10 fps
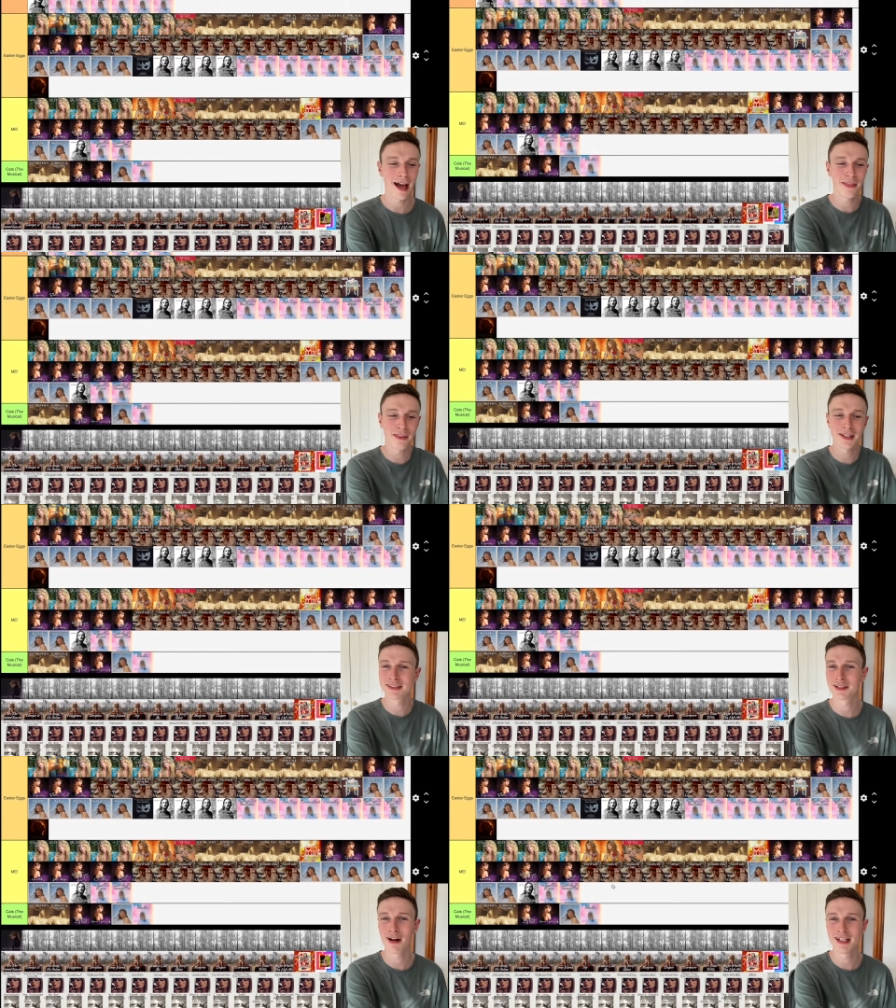I think it's
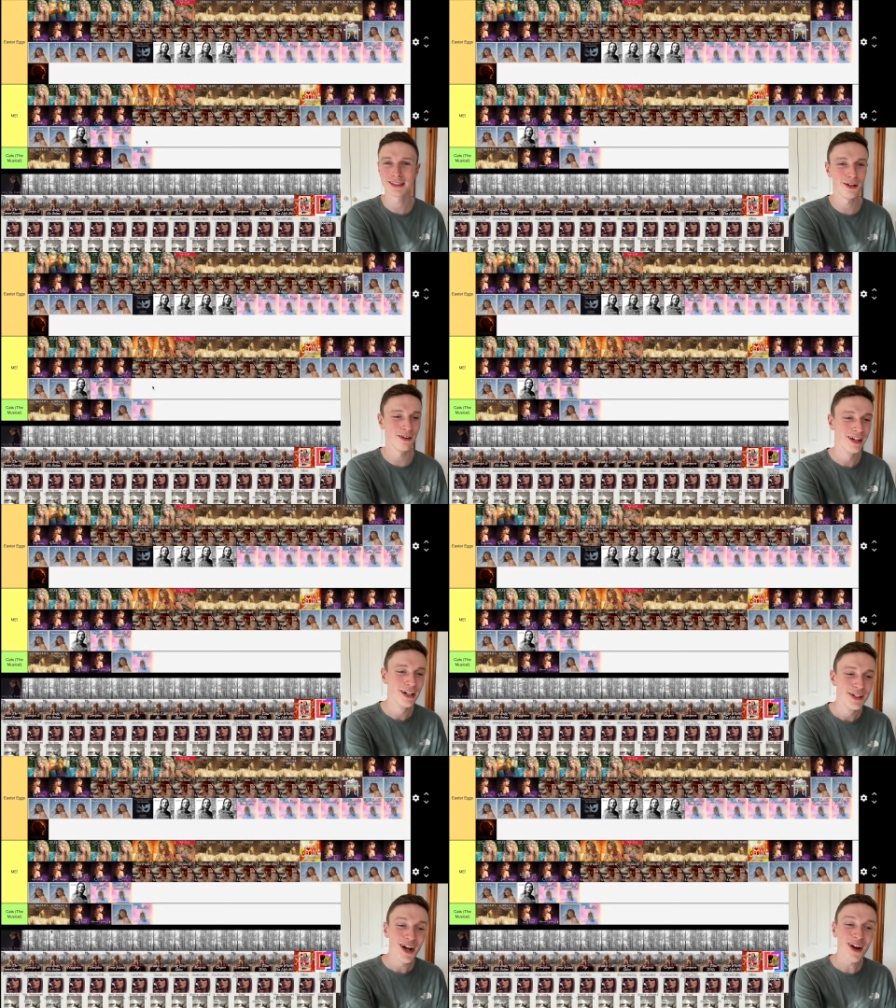a great song.
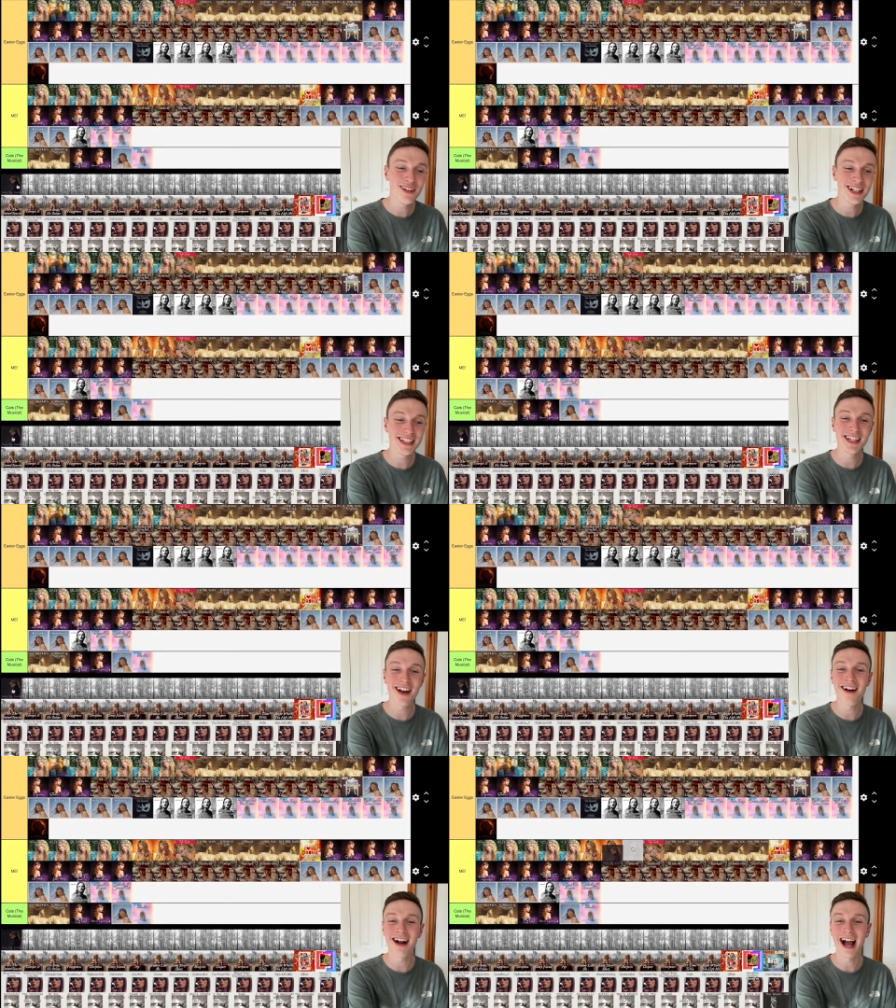Only the Young.